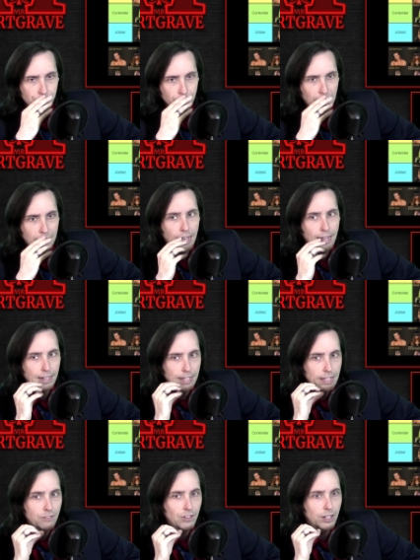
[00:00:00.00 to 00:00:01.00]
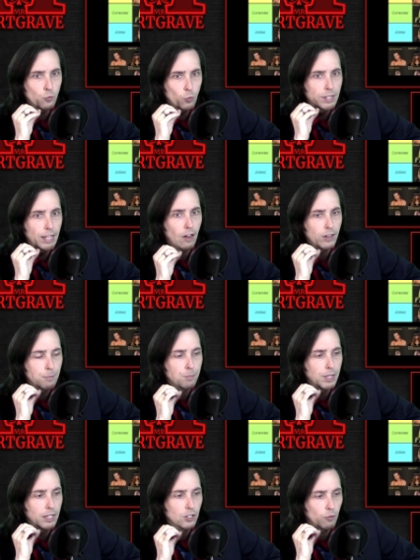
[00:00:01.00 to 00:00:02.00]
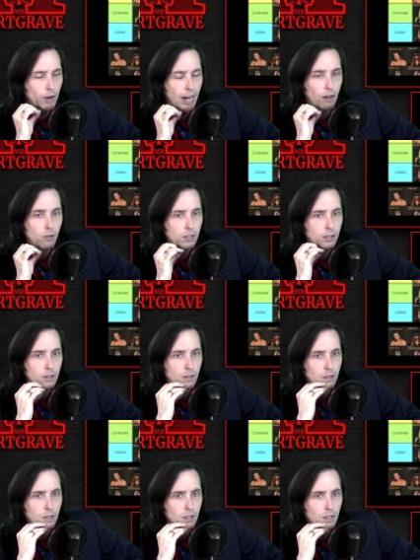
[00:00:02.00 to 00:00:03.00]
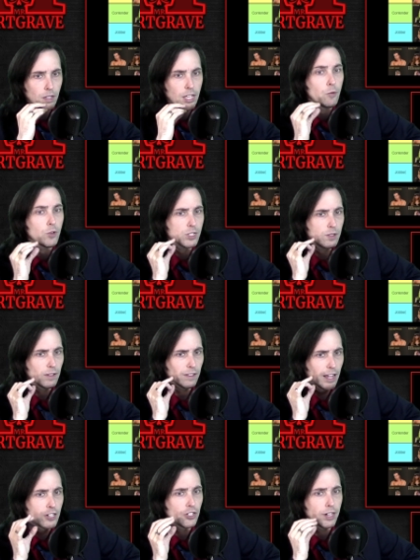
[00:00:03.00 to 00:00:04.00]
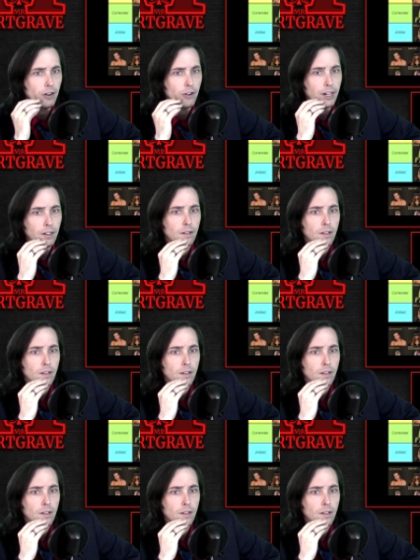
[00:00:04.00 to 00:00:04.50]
that even without him being around, he was legendary.